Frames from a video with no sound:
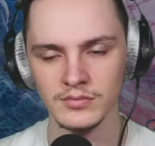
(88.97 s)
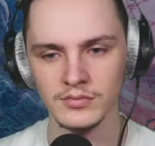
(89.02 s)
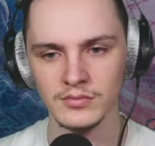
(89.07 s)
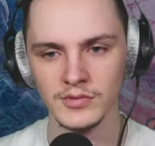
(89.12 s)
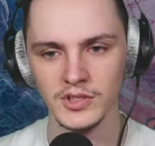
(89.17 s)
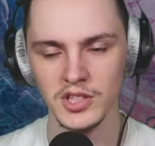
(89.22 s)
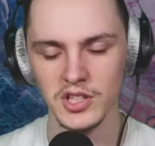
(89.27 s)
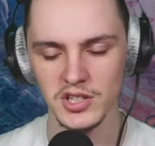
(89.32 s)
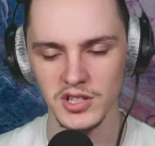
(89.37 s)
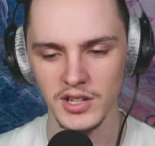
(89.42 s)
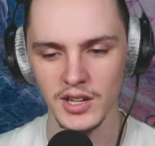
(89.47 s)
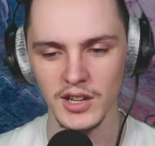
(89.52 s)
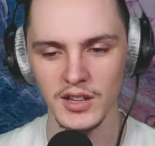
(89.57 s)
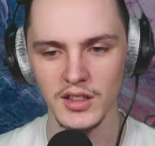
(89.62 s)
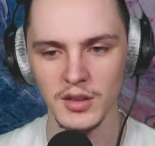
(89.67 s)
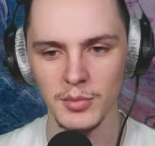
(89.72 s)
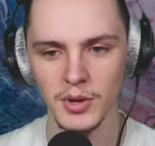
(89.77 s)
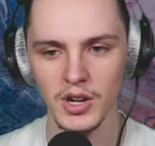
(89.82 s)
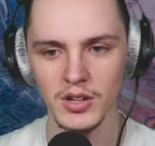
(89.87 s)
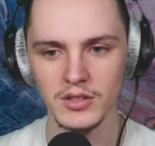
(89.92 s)
She's still in
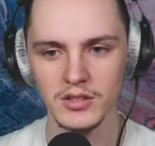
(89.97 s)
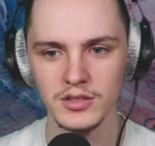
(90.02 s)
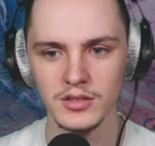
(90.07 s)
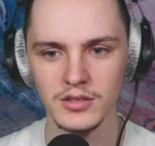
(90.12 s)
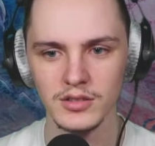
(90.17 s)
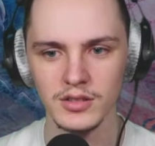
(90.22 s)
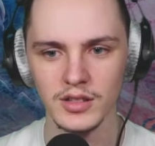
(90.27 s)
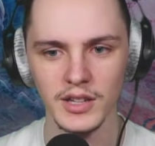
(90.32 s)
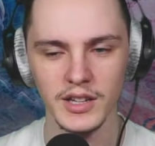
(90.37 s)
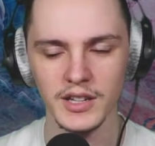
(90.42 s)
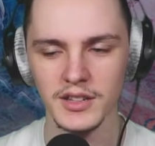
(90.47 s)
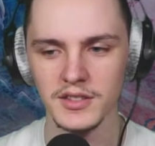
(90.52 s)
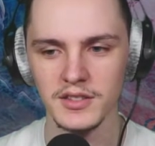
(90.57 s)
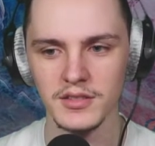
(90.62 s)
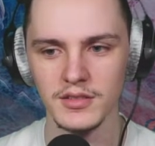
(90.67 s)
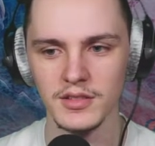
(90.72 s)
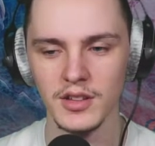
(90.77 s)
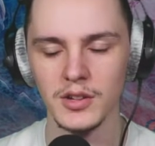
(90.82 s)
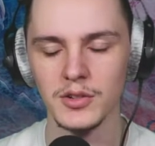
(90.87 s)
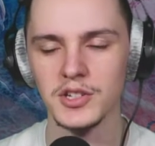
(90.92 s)
the box? I didn't...
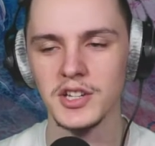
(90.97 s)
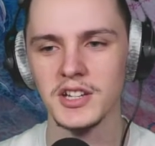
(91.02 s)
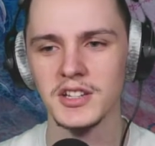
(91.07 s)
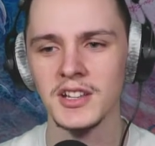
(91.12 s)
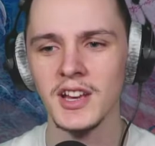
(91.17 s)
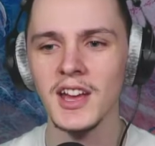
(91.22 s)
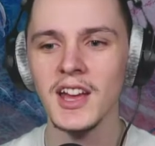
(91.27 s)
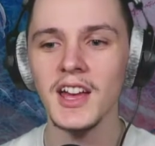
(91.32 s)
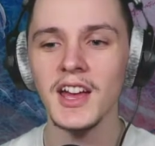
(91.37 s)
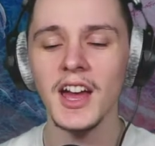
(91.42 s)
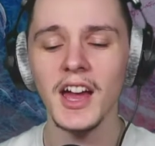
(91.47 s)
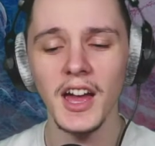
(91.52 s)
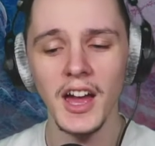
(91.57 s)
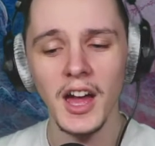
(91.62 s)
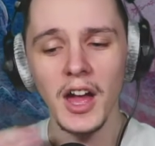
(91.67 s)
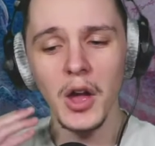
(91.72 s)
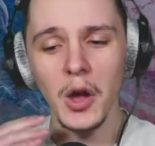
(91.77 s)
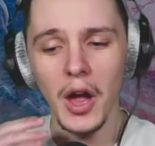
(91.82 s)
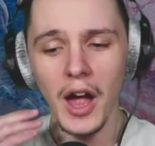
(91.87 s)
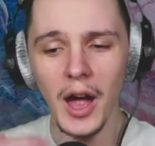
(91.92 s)
Oh, she's...
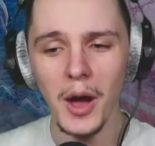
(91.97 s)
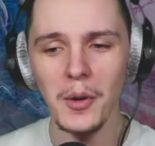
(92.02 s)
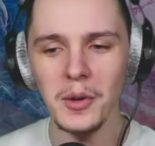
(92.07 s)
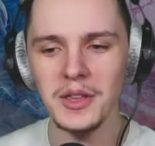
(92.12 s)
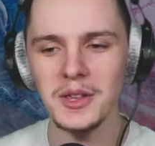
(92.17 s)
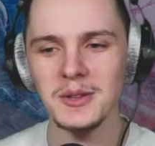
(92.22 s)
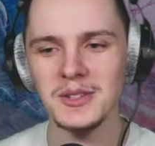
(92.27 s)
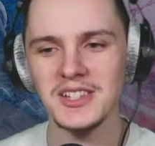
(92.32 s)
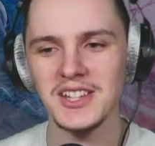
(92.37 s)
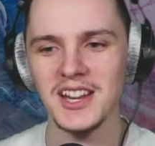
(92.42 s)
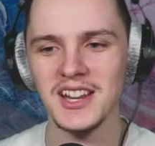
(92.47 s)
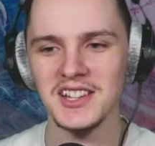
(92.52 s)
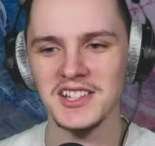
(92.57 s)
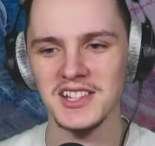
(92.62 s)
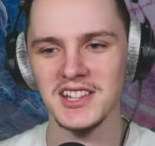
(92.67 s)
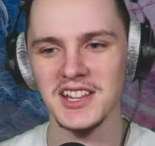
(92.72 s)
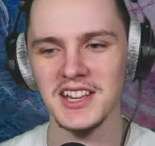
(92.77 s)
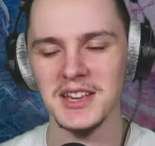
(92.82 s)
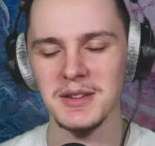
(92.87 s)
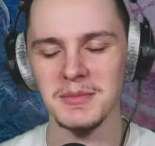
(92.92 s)
How are you still
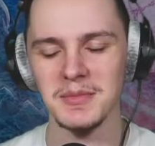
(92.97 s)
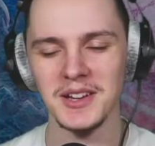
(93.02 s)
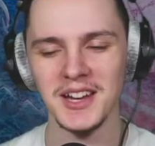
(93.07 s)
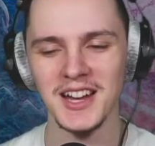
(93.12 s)
asleep?